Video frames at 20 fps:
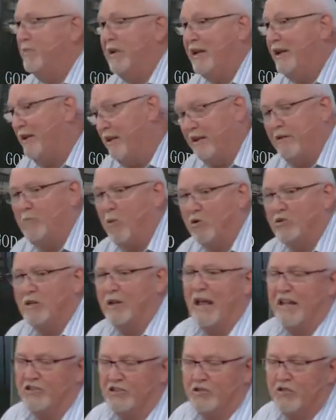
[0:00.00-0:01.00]
but in most
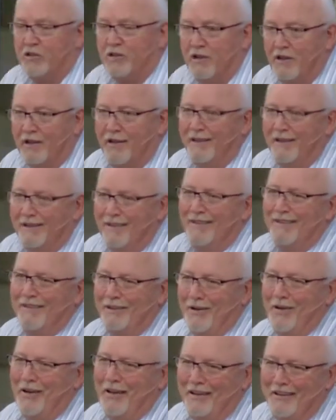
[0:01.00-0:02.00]
classes
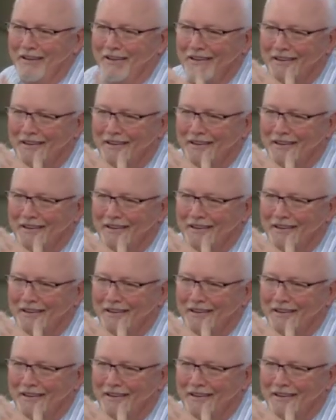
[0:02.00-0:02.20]
go ahead